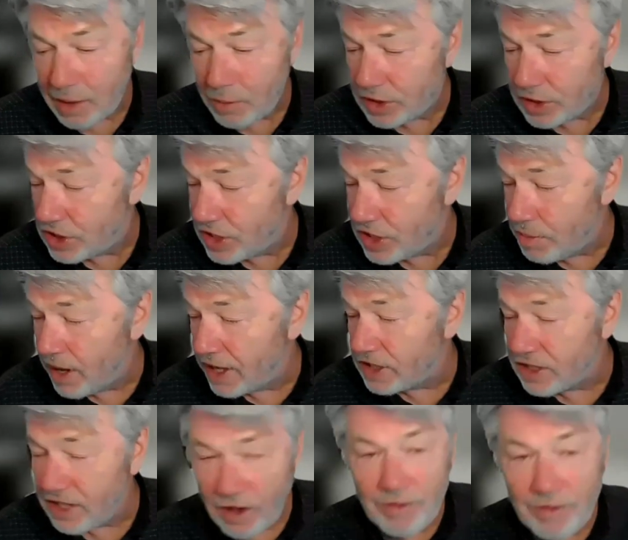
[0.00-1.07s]
I would see
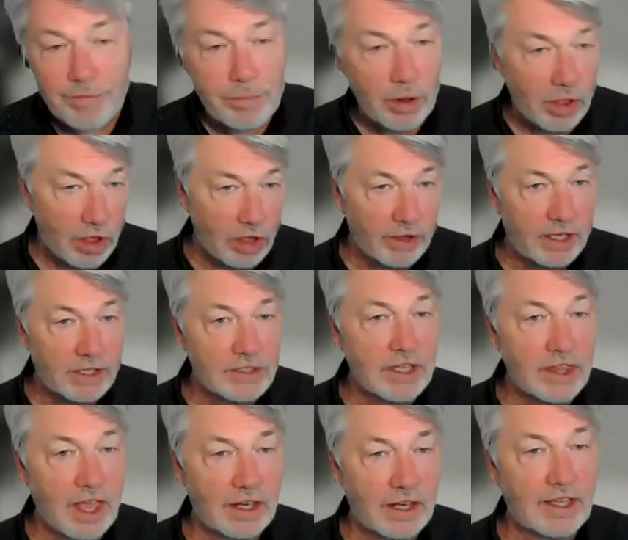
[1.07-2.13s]
myself belonging
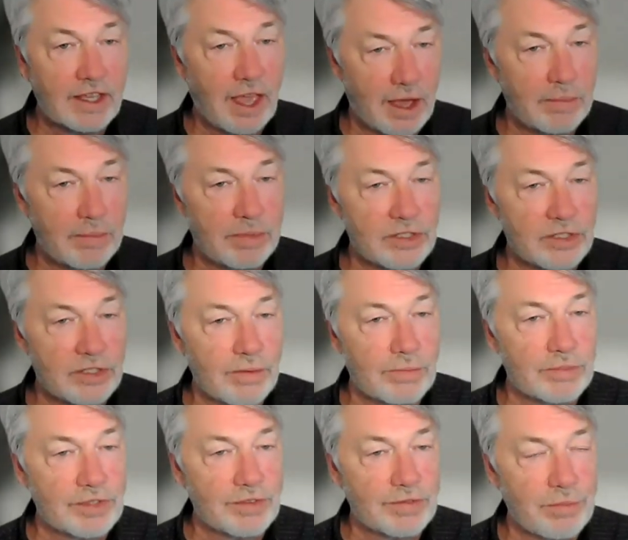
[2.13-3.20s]
to that camp in
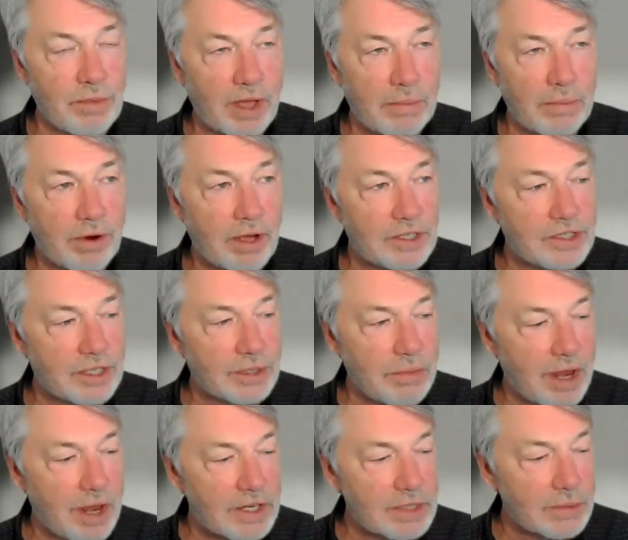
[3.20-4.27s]
terms of my project
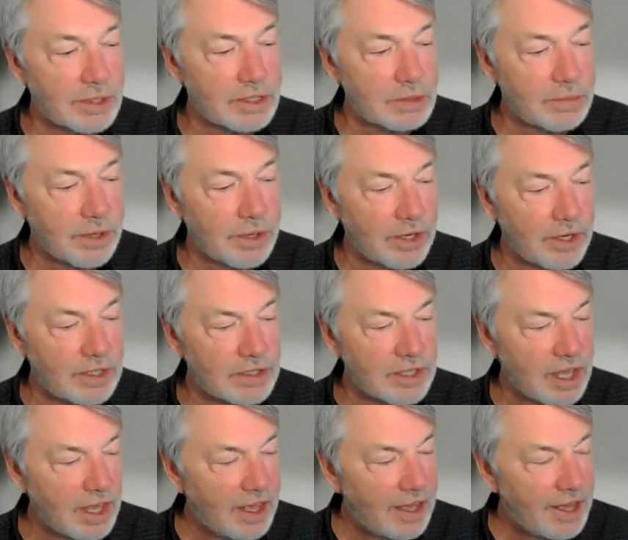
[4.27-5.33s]
management experience.
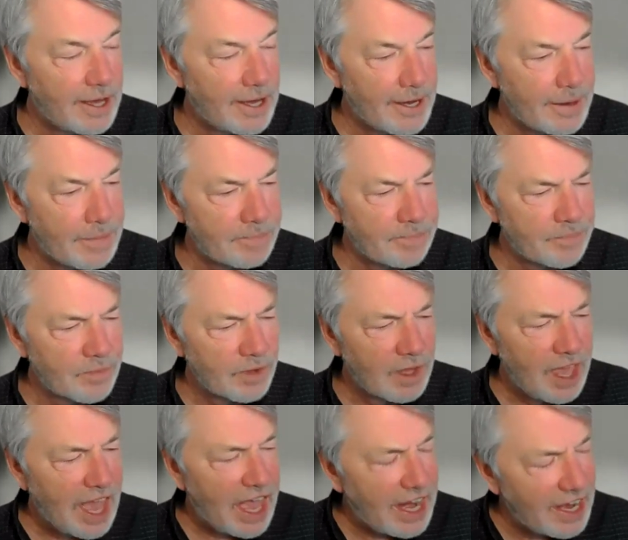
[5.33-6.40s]
Um,
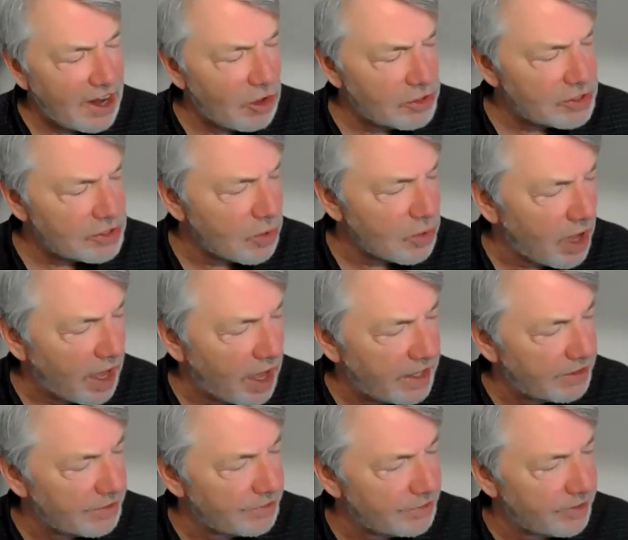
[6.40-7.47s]
and it also
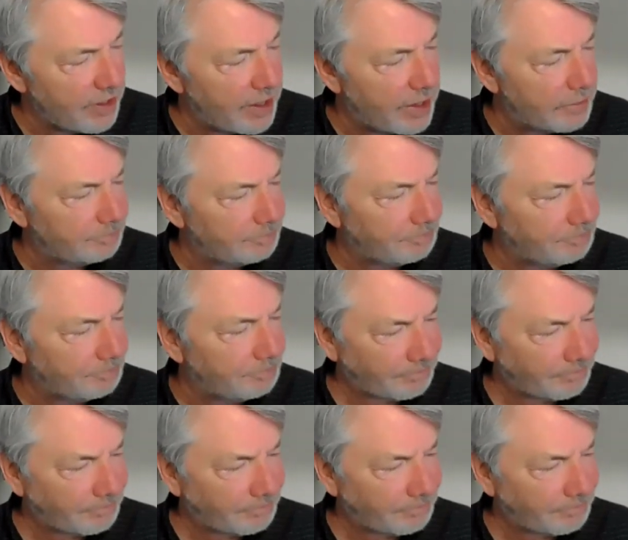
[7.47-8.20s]
kind of um,